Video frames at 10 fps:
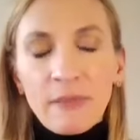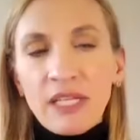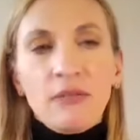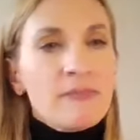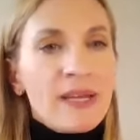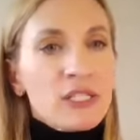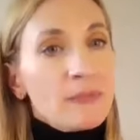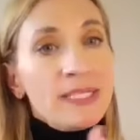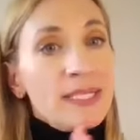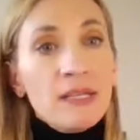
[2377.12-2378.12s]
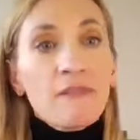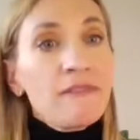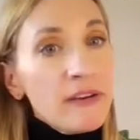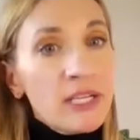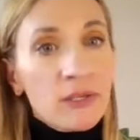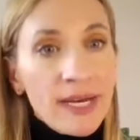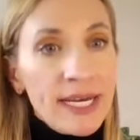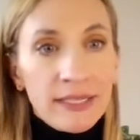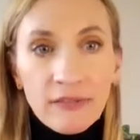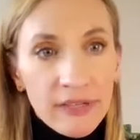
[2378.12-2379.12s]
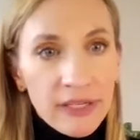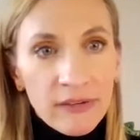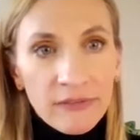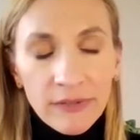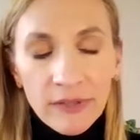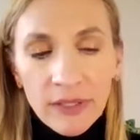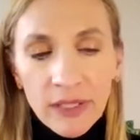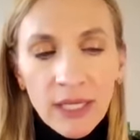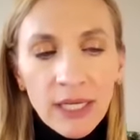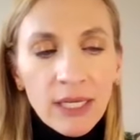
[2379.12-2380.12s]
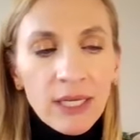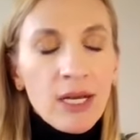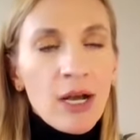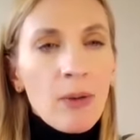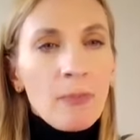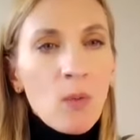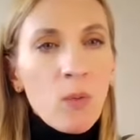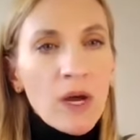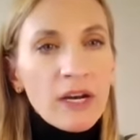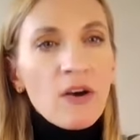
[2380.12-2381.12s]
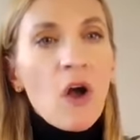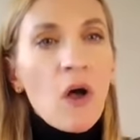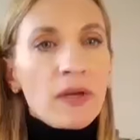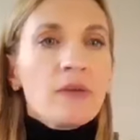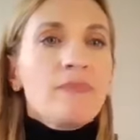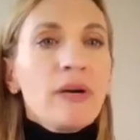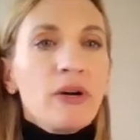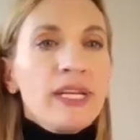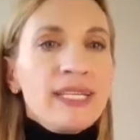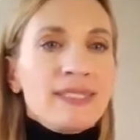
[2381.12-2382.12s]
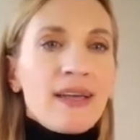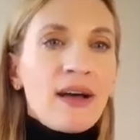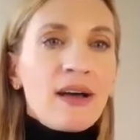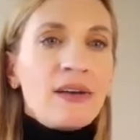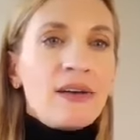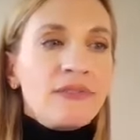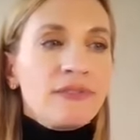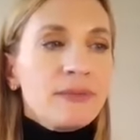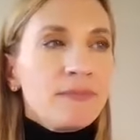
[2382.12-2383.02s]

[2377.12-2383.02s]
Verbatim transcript: I've been in those yeah. masterminds and they're very great, they're very helpful. But what are all the components of